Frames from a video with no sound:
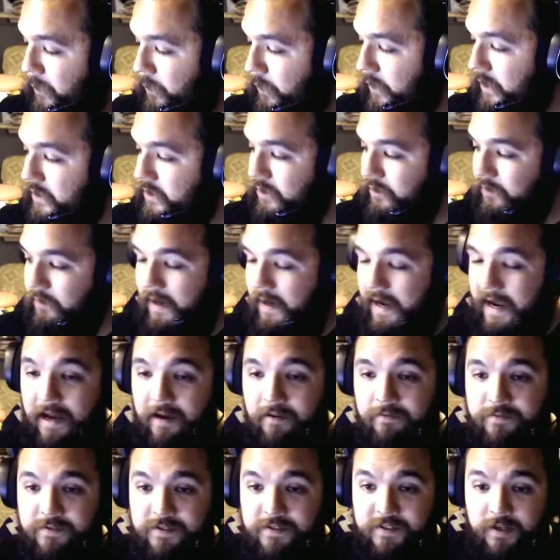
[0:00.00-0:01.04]
we do
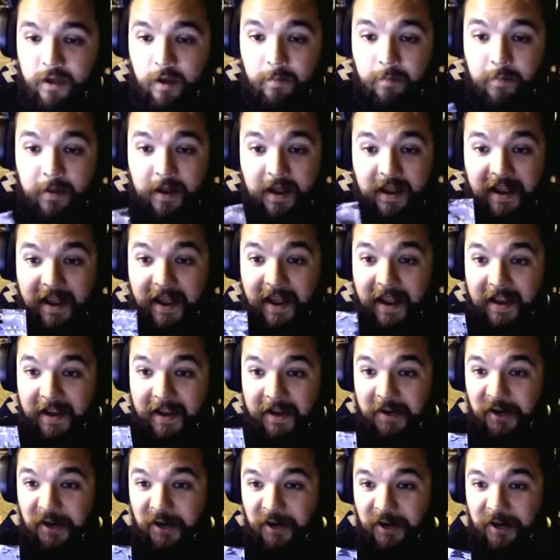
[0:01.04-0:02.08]
have some
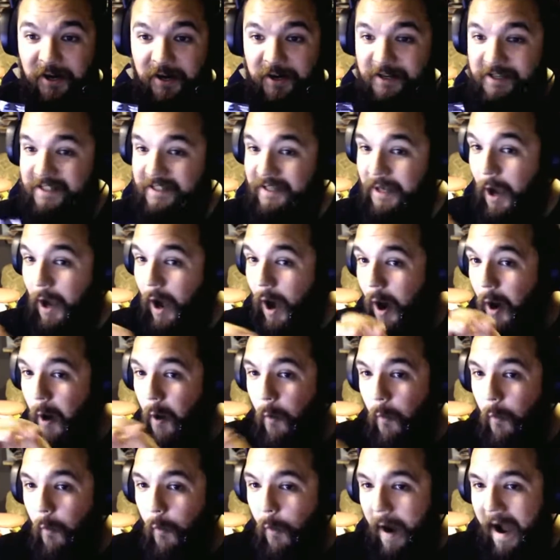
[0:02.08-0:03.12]
anchors.
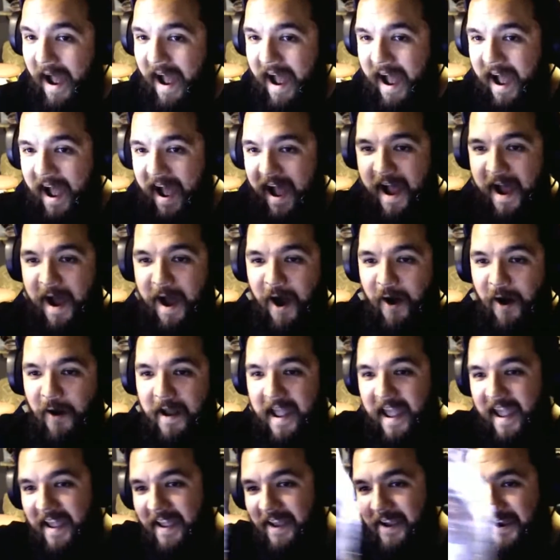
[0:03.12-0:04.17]
Wow,
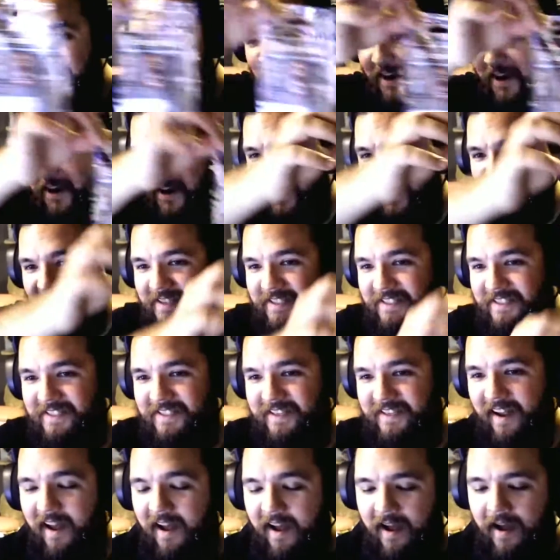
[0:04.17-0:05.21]
anchors!